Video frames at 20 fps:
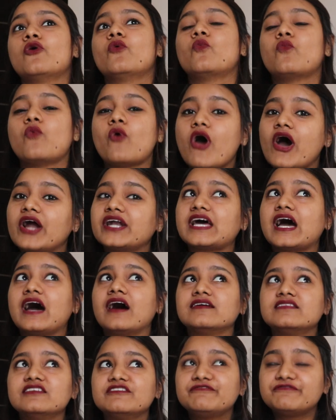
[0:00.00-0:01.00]
what
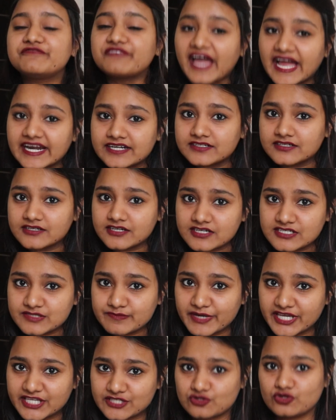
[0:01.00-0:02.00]
are the factors
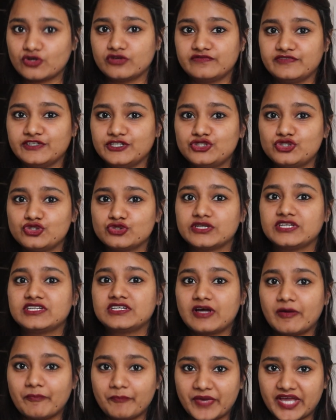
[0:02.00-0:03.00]
based on which you
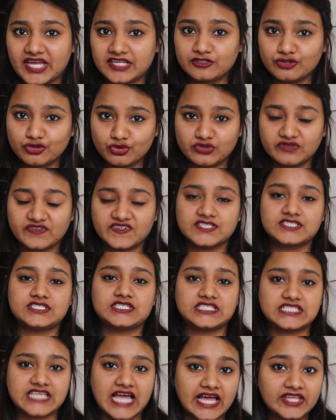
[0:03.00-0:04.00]
can compare the
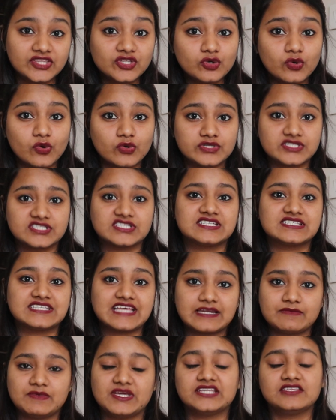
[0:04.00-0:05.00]
universities and the courses
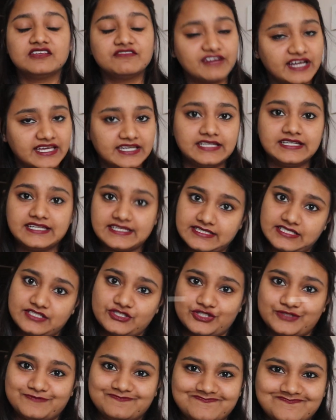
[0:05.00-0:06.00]
and make the final
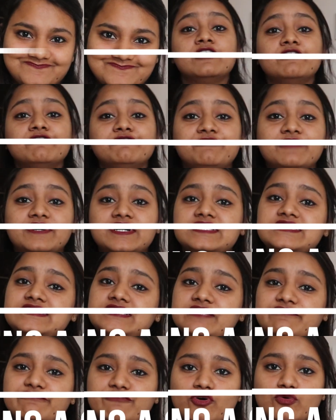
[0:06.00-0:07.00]
decision. First
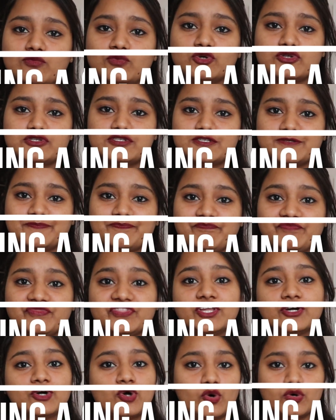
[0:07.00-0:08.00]
and foremost,
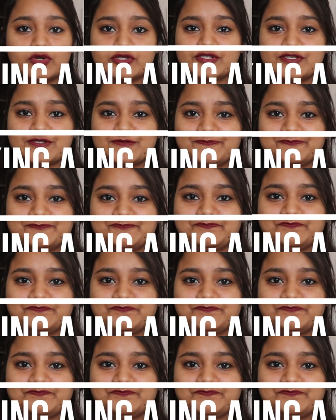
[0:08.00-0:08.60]
the course.